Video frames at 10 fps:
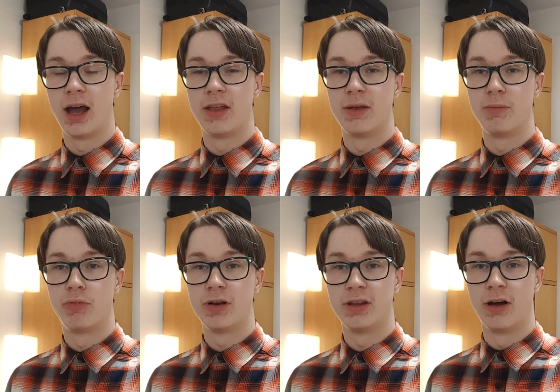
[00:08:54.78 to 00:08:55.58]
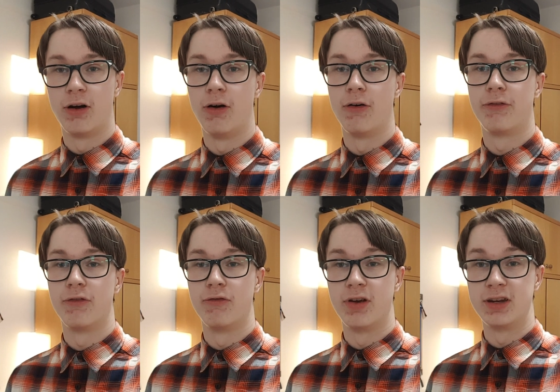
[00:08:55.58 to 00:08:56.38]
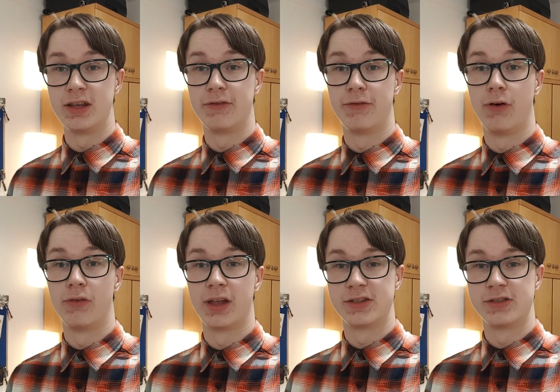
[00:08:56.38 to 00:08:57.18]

and then print that off ready for that